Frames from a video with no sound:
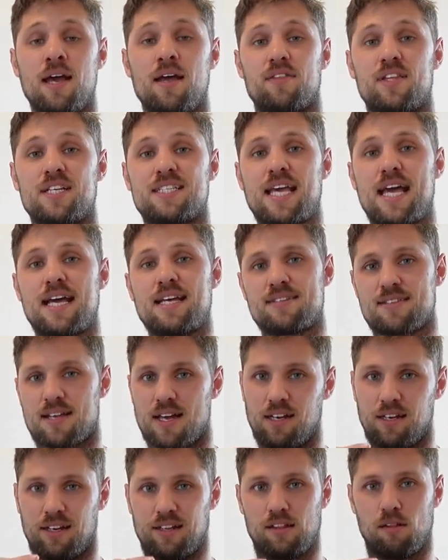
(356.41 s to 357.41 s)
This has a
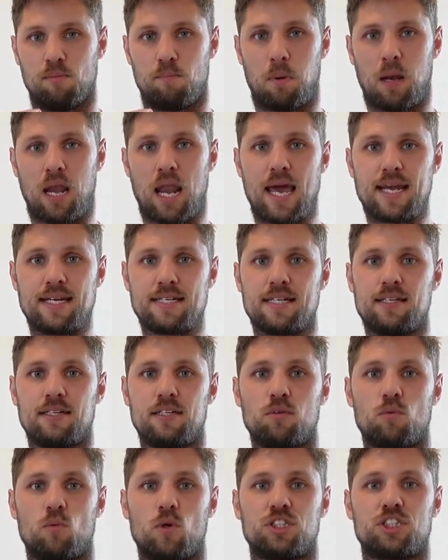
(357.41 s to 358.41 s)
little plate in
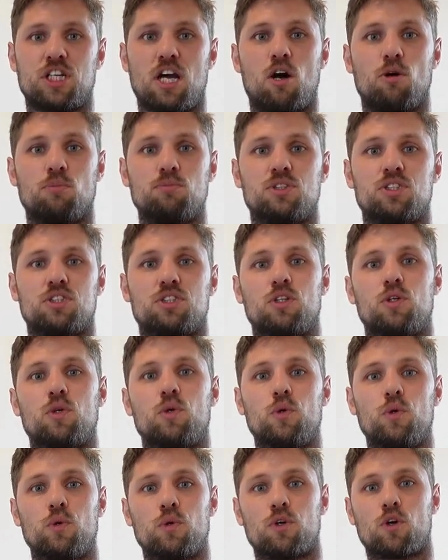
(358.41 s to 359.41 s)
it which helps
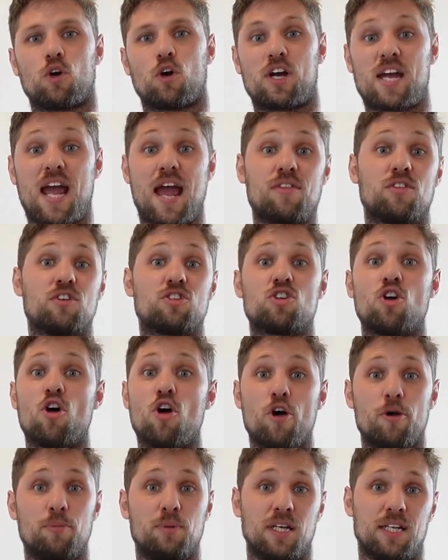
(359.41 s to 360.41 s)
to create the
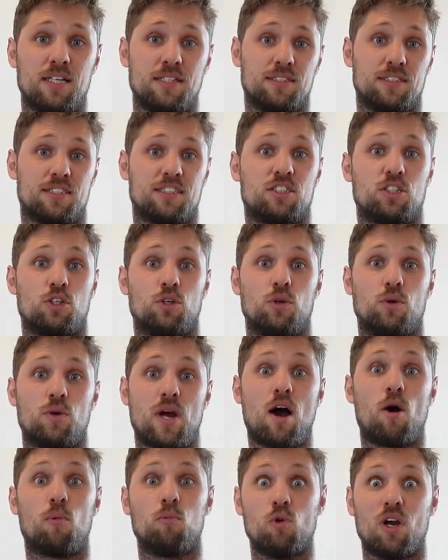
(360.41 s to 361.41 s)
turbulence to
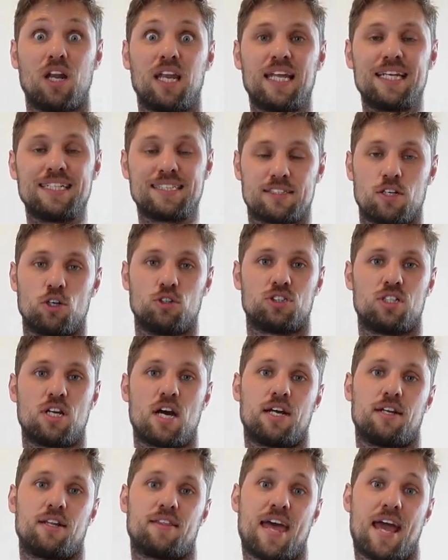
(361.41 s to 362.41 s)
help release
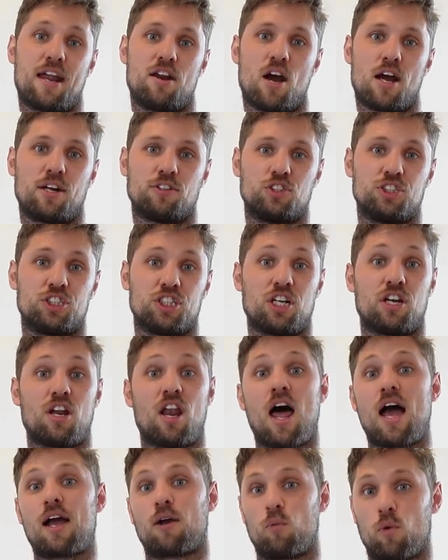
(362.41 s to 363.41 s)
that nitrogen,
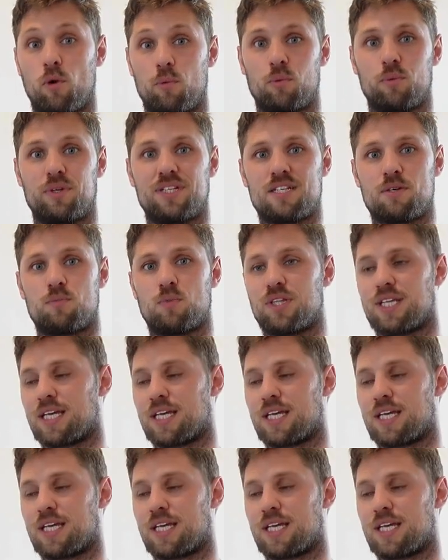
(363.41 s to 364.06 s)
like what we did with the